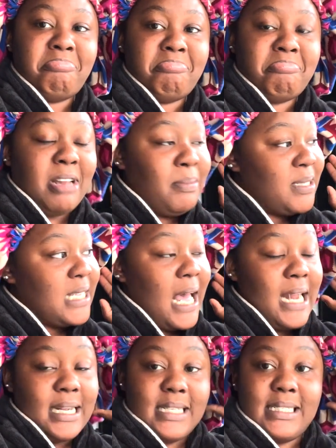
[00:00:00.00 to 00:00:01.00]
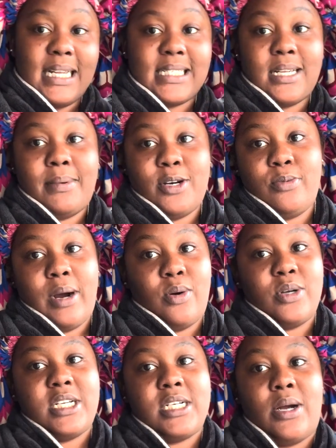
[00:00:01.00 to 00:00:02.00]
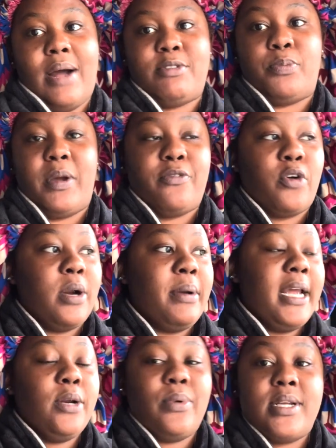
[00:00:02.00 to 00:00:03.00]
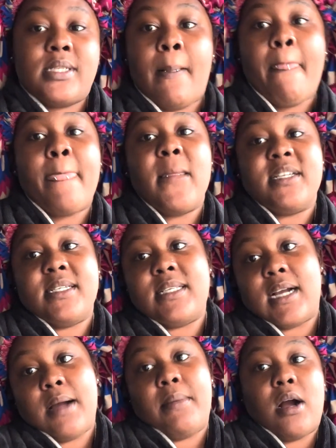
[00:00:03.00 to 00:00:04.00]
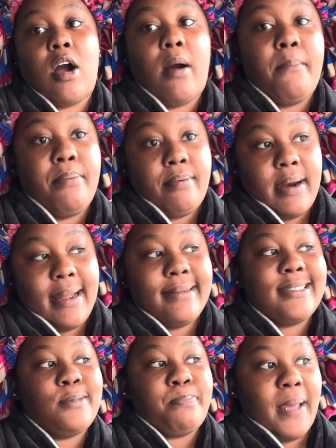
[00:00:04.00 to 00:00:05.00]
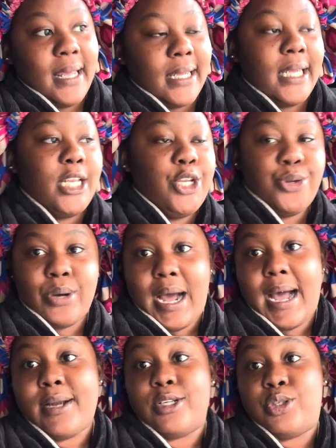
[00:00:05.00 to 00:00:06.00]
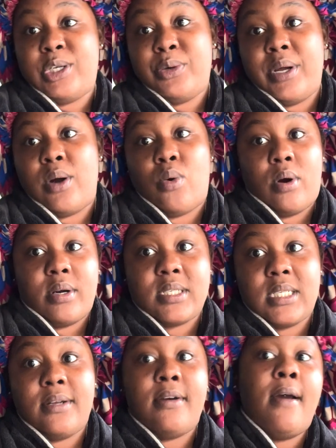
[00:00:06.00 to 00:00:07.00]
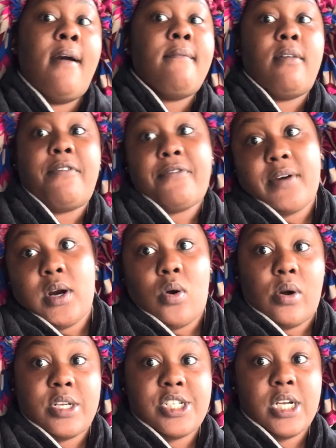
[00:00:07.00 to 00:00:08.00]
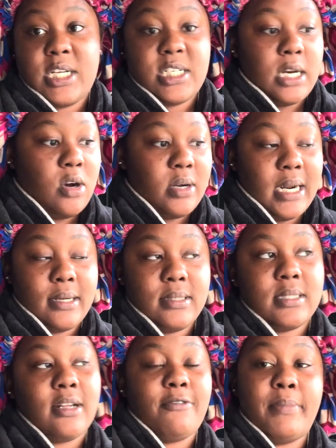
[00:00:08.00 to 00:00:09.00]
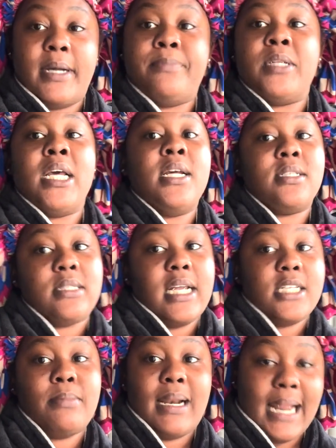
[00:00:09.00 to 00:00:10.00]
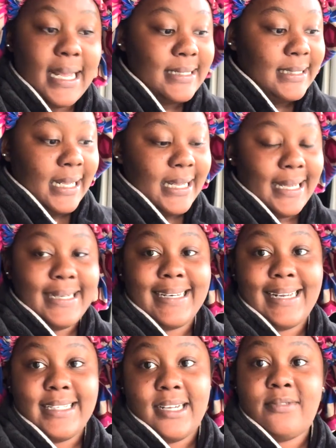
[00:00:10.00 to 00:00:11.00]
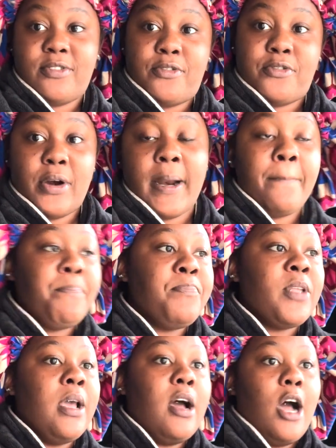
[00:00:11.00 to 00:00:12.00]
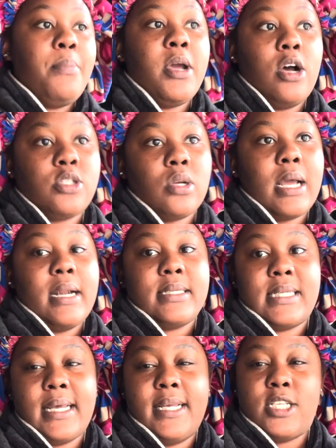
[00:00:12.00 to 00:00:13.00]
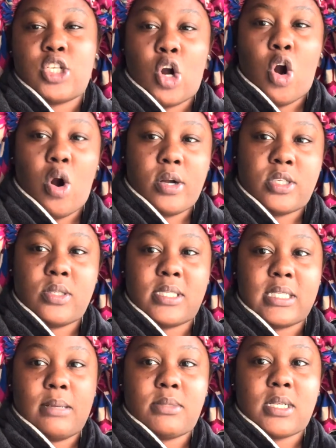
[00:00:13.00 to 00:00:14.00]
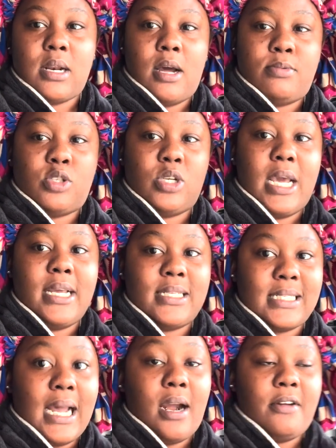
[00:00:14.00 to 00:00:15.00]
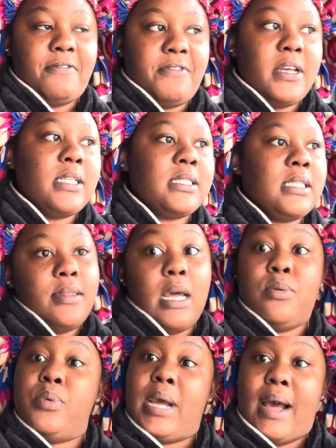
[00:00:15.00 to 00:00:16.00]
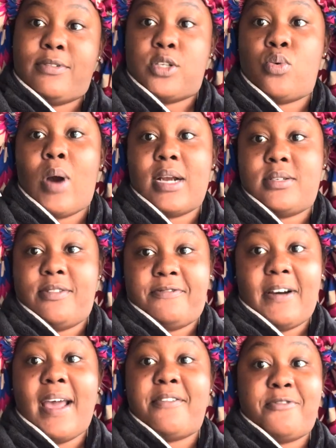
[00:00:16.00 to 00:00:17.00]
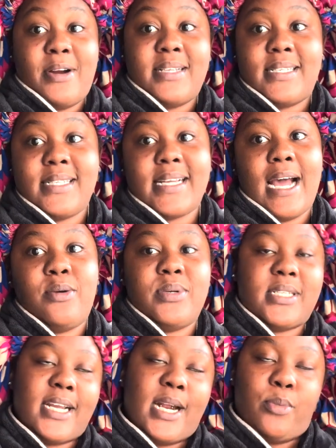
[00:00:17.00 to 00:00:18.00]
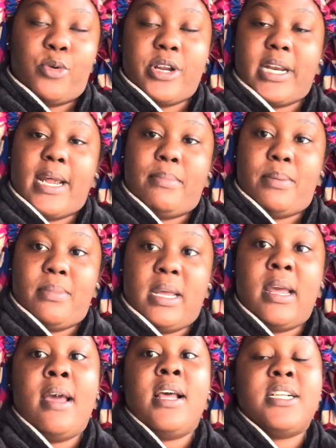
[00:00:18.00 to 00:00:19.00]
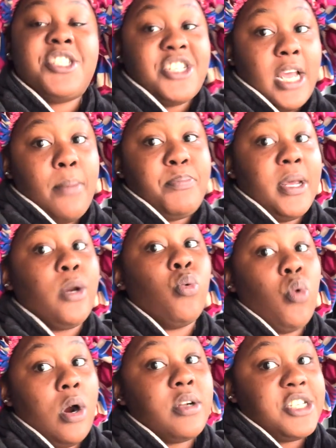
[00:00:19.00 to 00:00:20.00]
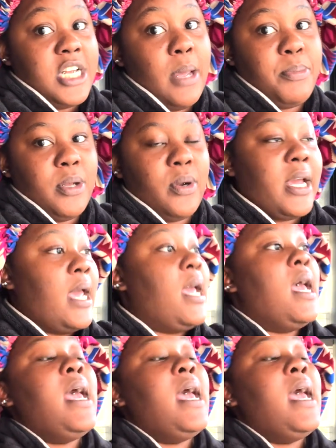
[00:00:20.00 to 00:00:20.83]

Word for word: I'm sad because next time I do my oil change, I'll have to pay for it. But anyways, since I got my car brand spanking new, I had a 2-year warranty for free oil change and all that good stuff. But today's my last day getting that done for free. Hubby also got to take his car to Sam's Club to get his tire fixed. Then we have to watch the fight. Francis Ngannou is a Cameroonian MMA champion, world champion, okay?